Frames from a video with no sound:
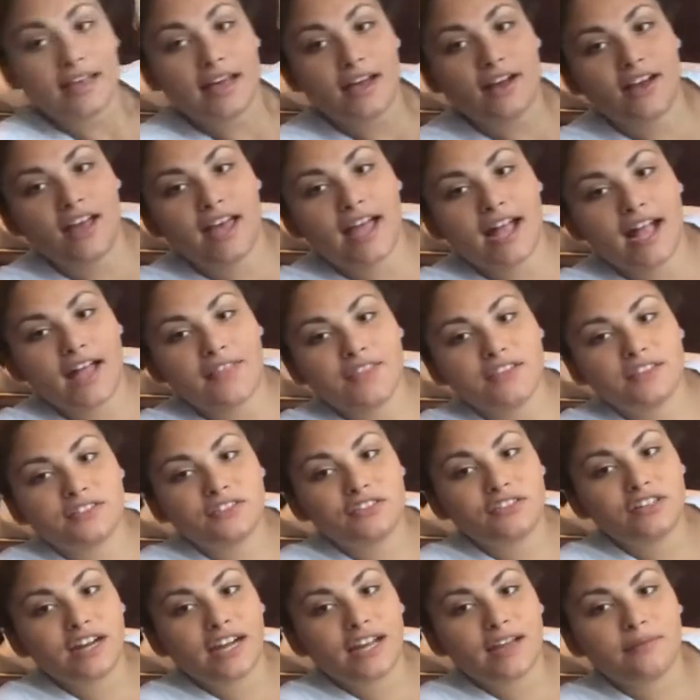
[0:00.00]
Okay, I got this
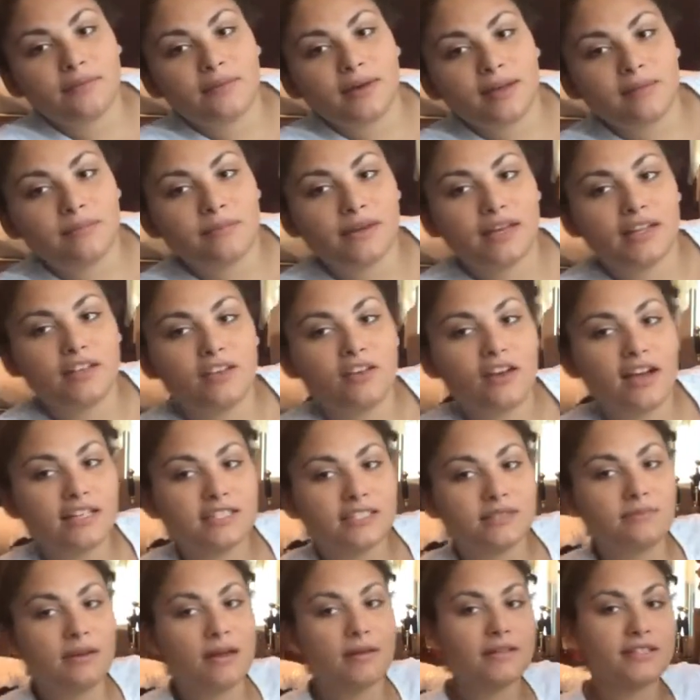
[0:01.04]
gray and white bin. You guys
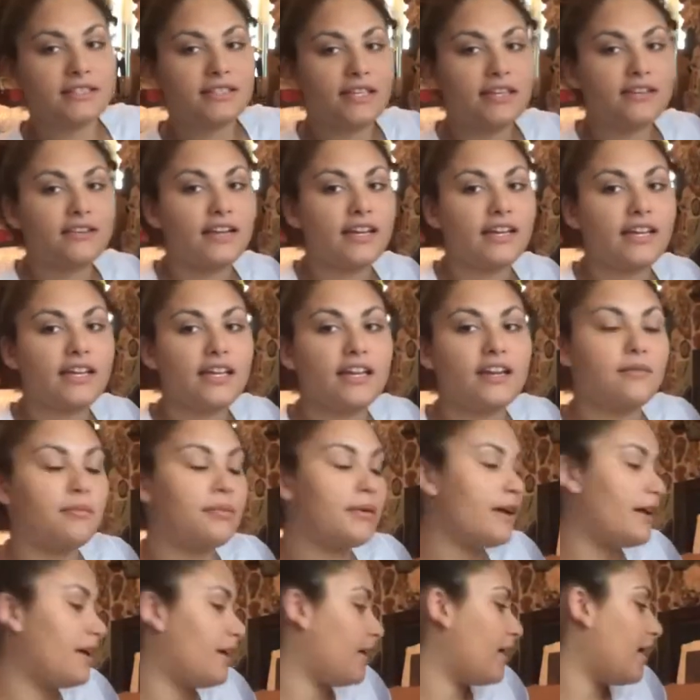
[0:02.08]
can probably see it right here,
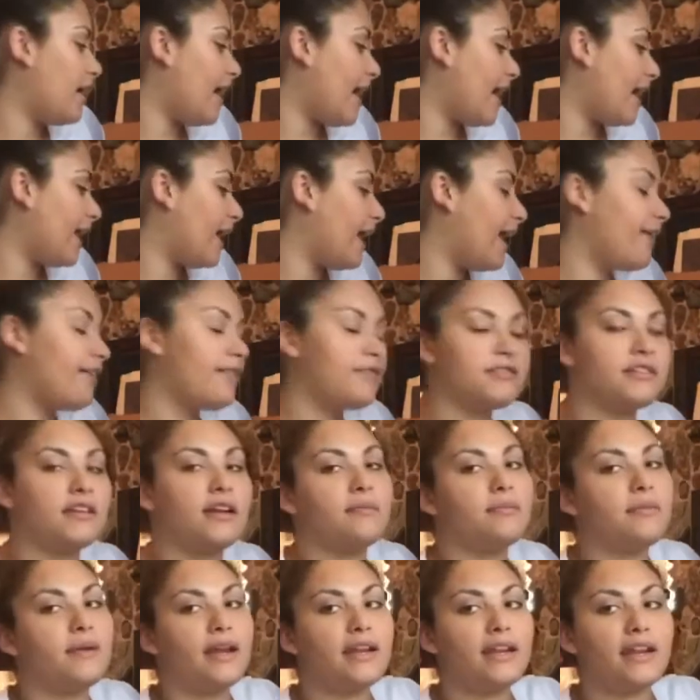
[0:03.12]
but I can't lift it
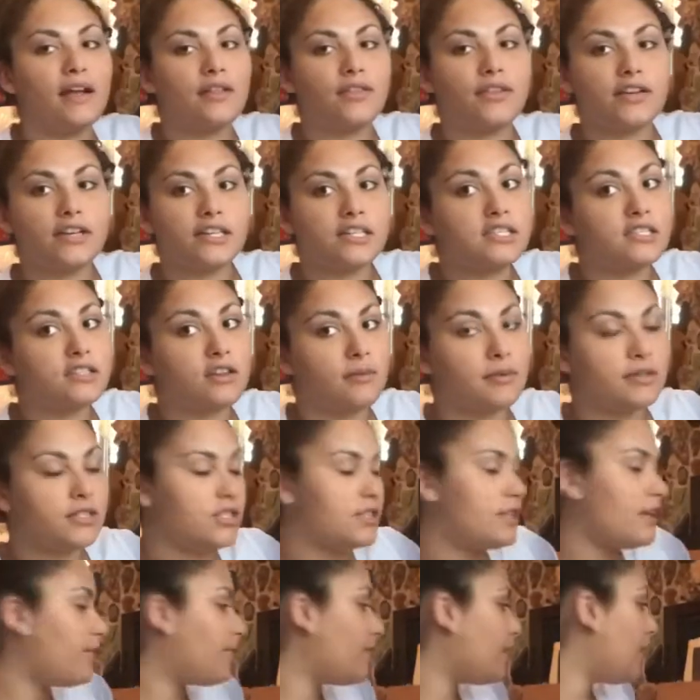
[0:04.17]
up right now. There is so much
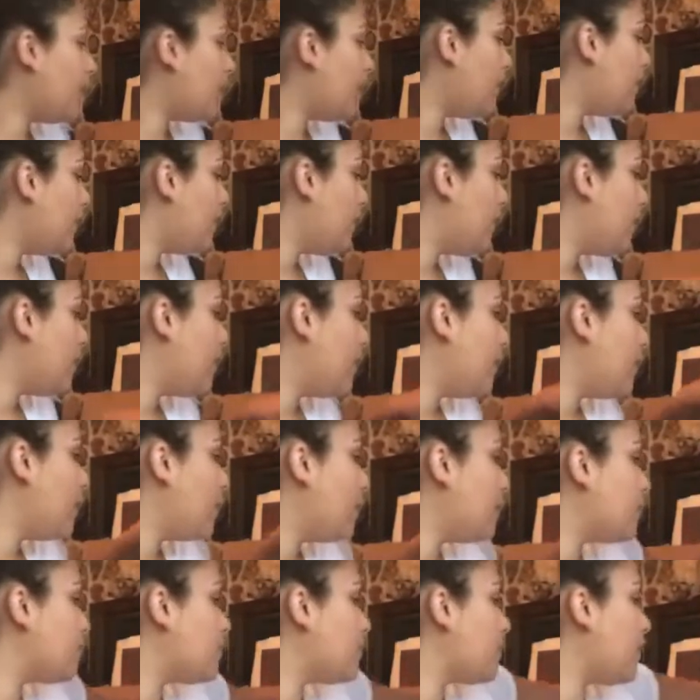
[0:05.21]
stuff in it.
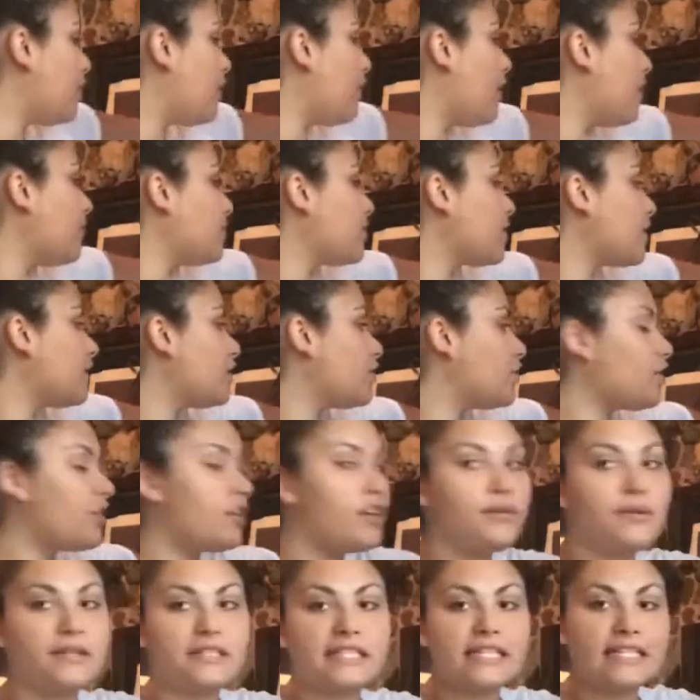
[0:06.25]
So I'm just gonna show
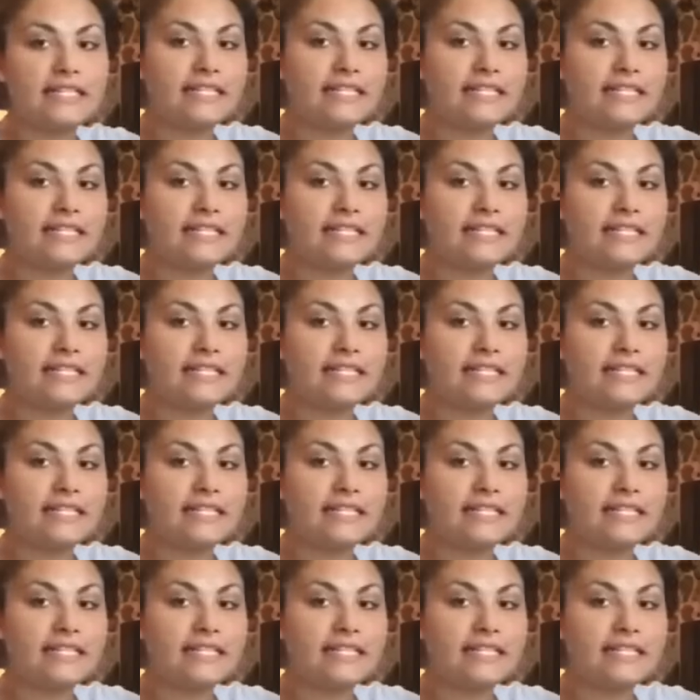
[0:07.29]
you what's